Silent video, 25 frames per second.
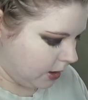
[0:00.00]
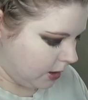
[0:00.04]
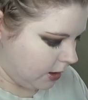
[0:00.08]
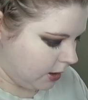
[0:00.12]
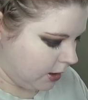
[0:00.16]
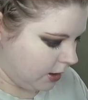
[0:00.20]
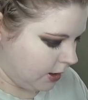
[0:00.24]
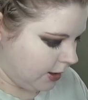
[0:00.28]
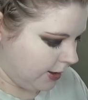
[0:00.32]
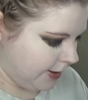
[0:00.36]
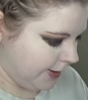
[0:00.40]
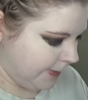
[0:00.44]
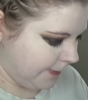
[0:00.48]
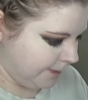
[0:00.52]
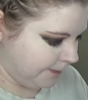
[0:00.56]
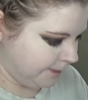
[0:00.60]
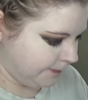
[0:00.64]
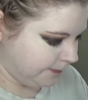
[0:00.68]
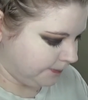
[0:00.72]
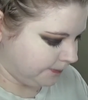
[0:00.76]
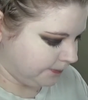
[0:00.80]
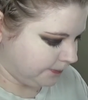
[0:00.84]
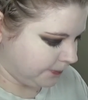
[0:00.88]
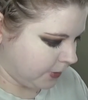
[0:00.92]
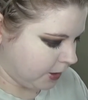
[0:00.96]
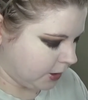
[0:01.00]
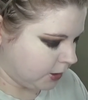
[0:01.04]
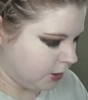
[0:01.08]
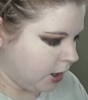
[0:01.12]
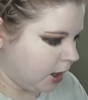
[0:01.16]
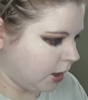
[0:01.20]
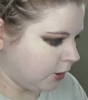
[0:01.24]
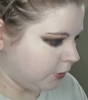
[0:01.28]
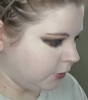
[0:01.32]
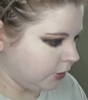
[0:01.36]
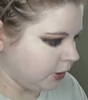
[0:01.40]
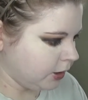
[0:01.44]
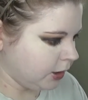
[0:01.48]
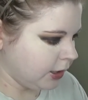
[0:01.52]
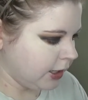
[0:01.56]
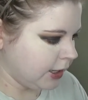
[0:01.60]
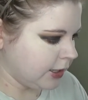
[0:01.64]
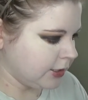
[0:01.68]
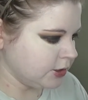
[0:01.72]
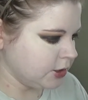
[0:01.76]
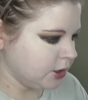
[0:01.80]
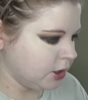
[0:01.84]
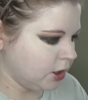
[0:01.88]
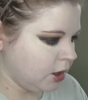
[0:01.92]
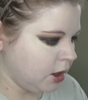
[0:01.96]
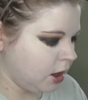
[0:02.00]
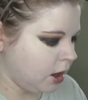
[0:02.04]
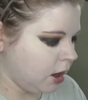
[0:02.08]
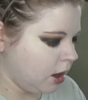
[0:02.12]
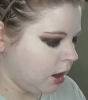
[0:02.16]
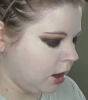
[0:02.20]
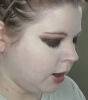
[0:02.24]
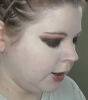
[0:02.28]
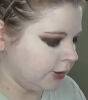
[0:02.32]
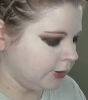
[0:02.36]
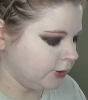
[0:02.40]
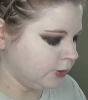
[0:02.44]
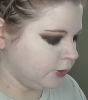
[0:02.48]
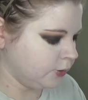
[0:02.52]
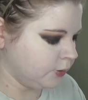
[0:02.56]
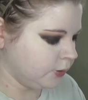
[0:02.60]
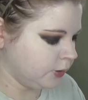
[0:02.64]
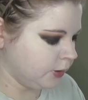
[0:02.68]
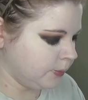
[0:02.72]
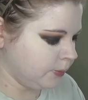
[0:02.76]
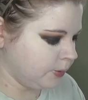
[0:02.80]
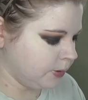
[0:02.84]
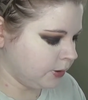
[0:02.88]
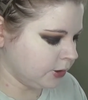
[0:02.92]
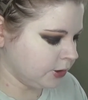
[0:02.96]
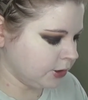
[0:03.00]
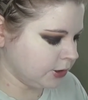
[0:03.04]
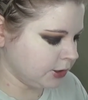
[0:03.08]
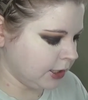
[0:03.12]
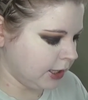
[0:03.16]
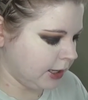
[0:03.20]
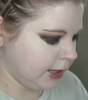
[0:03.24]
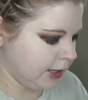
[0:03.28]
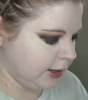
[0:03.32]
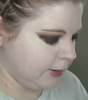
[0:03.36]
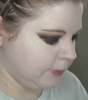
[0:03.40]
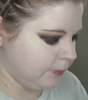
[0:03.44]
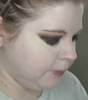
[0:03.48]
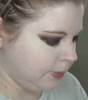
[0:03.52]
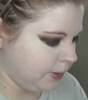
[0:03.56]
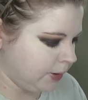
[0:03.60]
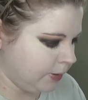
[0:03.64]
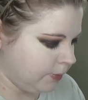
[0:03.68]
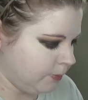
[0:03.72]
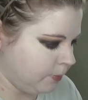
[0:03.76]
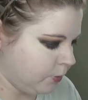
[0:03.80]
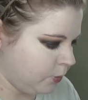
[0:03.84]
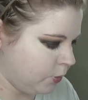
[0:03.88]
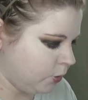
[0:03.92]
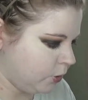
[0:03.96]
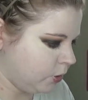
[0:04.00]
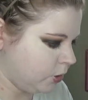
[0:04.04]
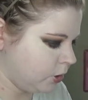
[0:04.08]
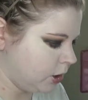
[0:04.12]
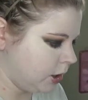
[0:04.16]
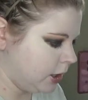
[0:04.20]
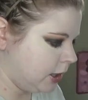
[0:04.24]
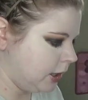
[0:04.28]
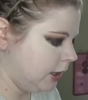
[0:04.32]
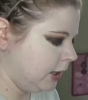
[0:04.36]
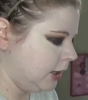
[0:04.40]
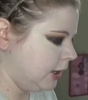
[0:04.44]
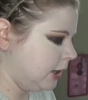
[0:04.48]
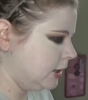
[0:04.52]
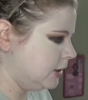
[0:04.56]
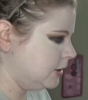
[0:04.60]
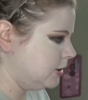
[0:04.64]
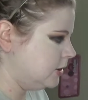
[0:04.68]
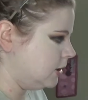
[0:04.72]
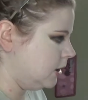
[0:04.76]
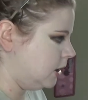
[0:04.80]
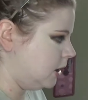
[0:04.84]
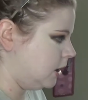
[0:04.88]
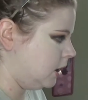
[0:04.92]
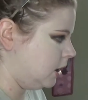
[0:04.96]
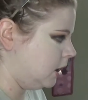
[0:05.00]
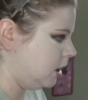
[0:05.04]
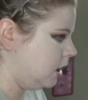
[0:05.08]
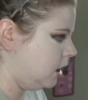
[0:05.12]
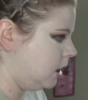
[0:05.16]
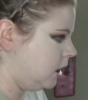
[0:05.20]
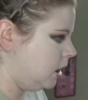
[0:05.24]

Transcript: Um... Not really as a contour per se, but more like as a,